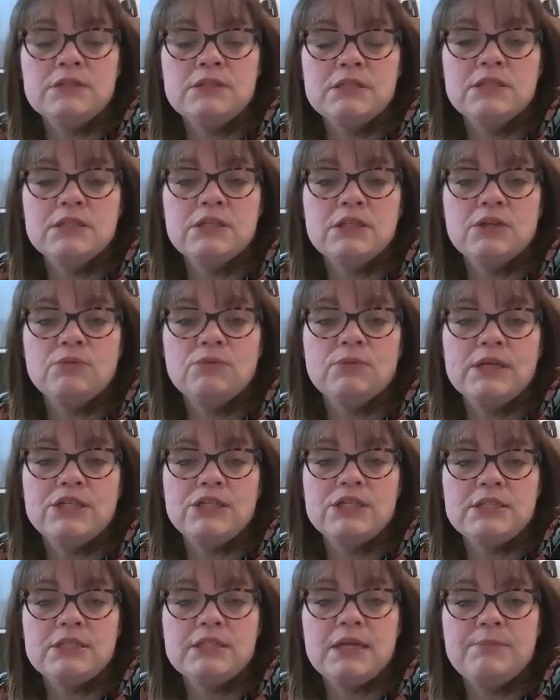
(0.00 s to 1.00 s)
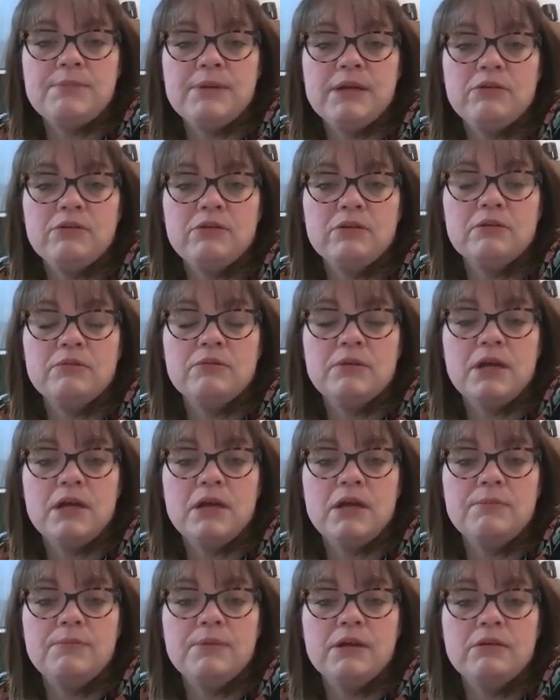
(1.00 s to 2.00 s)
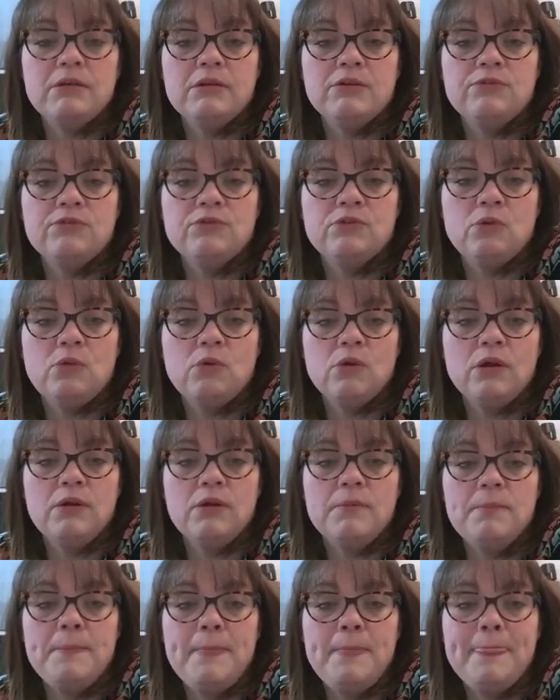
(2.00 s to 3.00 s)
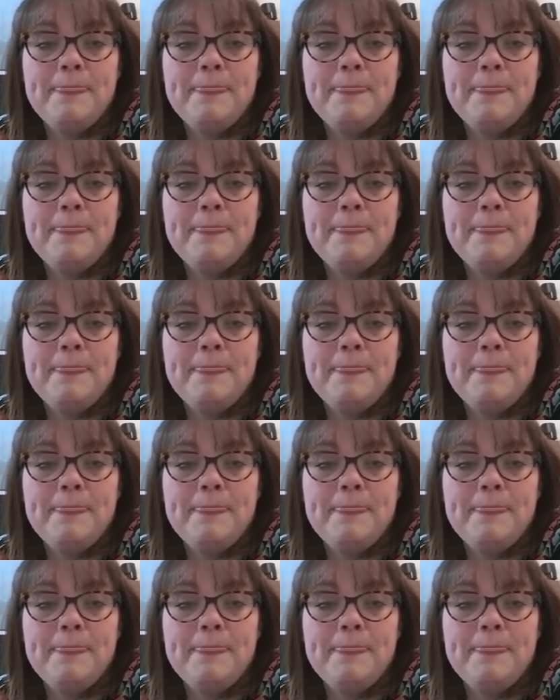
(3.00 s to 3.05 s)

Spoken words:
until it reaches that perineal floor.